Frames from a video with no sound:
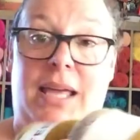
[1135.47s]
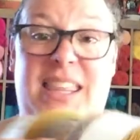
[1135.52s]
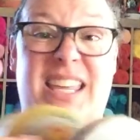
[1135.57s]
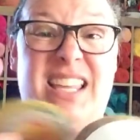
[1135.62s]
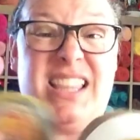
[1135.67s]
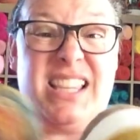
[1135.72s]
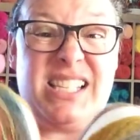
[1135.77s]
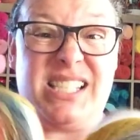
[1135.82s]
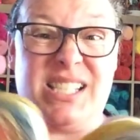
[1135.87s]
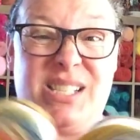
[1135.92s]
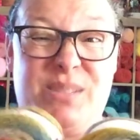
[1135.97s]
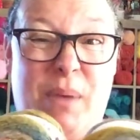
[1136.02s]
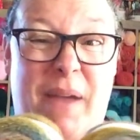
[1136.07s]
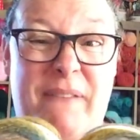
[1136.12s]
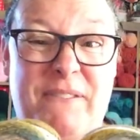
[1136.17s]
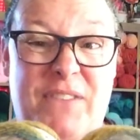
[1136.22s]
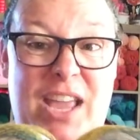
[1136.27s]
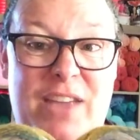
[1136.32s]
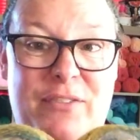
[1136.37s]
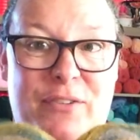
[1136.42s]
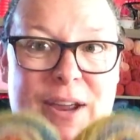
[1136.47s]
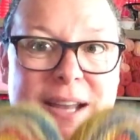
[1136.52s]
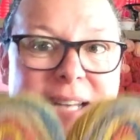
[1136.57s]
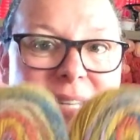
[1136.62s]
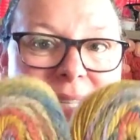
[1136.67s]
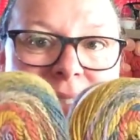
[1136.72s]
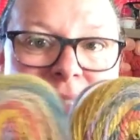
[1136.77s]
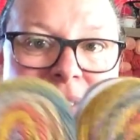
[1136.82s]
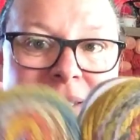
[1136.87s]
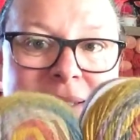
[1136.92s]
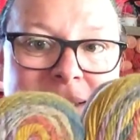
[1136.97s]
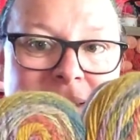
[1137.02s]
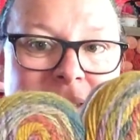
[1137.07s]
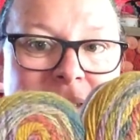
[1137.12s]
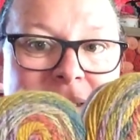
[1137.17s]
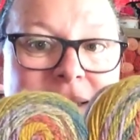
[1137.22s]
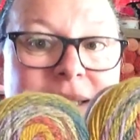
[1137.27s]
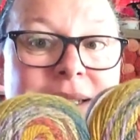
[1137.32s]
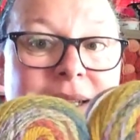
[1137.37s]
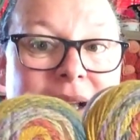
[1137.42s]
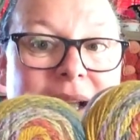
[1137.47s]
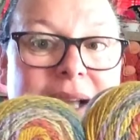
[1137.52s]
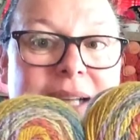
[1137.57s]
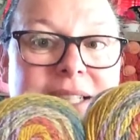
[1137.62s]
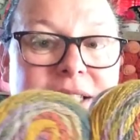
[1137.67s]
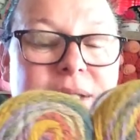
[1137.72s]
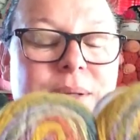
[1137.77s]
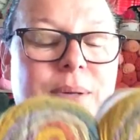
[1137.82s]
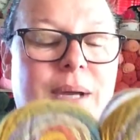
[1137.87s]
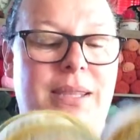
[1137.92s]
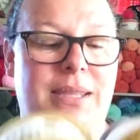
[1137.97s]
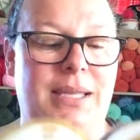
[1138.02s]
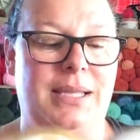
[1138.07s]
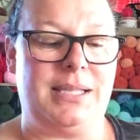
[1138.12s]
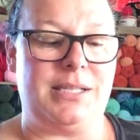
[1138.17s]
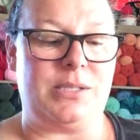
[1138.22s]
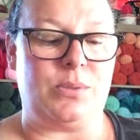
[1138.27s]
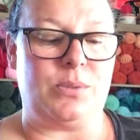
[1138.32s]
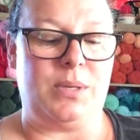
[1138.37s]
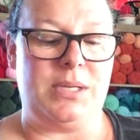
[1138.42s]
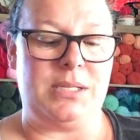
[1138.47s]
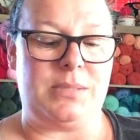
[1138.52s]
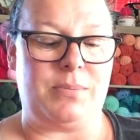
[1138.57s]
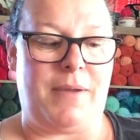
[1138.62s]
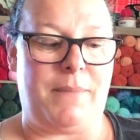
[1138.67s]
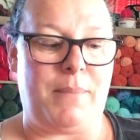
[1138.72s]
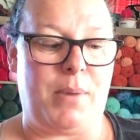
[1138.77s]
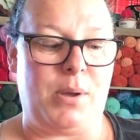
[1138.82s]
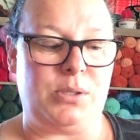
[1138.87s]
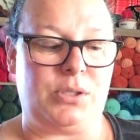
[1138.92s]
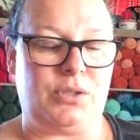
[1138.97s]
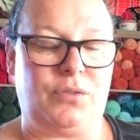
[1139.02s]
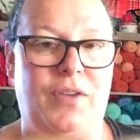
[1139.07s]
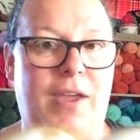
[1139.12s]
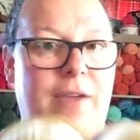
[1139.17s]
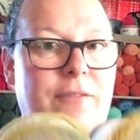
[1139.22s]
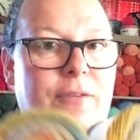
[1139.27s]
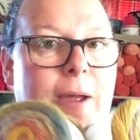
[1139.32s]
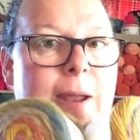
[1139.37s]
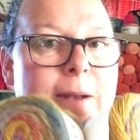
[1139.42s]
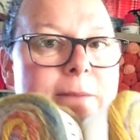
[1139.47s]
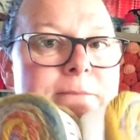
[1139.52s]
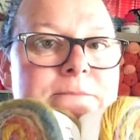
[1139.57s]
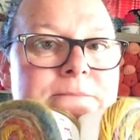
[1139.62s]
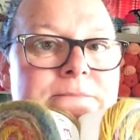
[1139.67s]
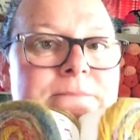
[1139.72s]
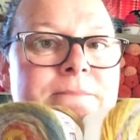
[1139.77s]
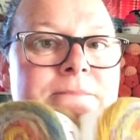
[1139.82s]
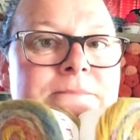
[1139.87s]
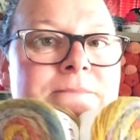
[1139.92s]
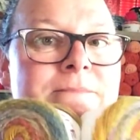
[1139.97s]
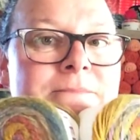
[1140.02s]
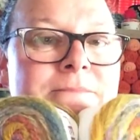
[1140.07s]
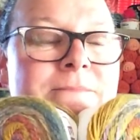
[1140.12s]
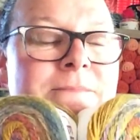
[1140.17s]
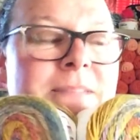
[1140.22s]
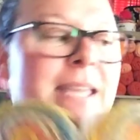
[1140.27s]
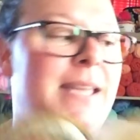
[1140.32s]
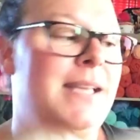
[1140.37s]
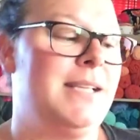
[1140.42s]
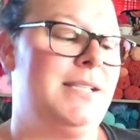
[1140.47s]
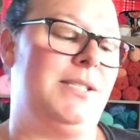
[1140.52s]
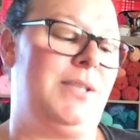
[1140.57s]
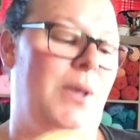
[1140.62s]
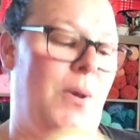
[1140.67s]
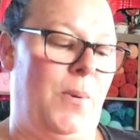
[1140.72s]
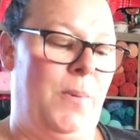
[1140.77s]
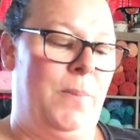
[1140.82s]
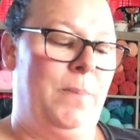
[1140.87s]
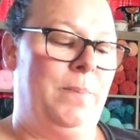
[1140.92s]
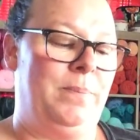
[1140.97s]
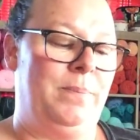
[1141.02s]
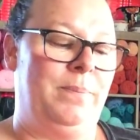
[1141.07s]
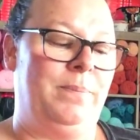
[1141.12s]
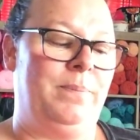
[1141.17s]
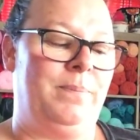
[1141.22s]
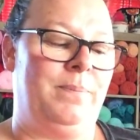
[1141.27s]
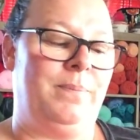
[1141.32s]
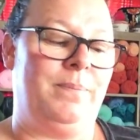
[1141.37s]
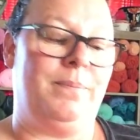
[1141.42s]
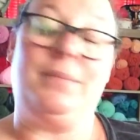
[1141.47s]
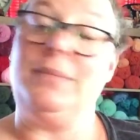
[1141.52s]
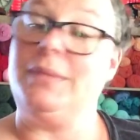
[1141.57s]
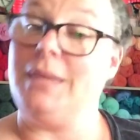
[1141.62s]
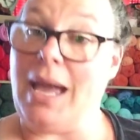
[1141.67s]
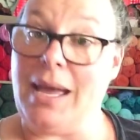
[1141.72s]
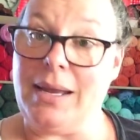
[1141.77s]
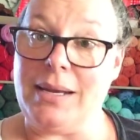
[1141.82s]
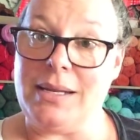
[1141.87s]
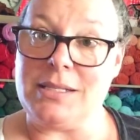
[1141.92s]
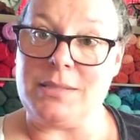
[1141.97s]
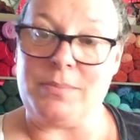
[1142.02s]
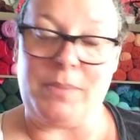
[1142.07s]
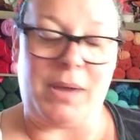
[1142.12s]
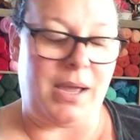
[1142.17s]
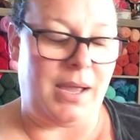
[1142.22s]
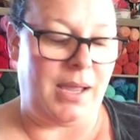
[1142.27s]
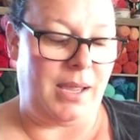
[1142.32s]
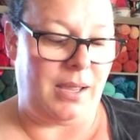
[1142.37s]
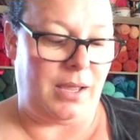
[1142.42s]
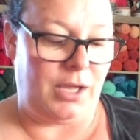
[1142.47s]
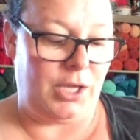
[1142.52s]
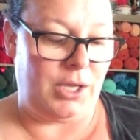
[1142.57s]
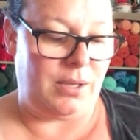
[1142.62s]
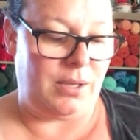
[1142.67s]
I think this is my favorite. I do. I think this one is my most favorite. So that is my